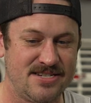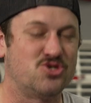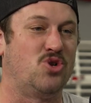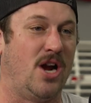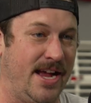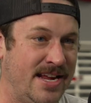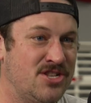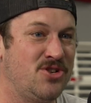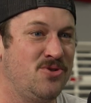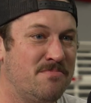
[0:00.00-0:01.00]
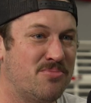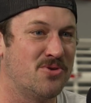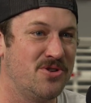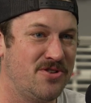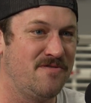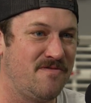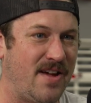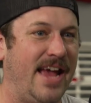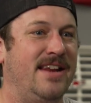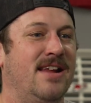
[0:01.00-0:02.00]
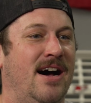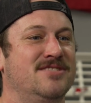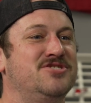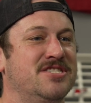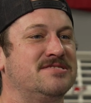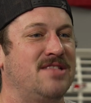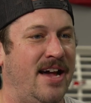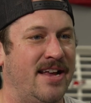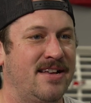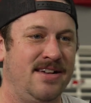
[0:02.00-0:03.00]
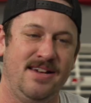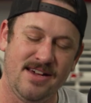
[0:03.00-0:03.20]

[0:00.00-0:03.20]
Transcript: trying to improve and not just like,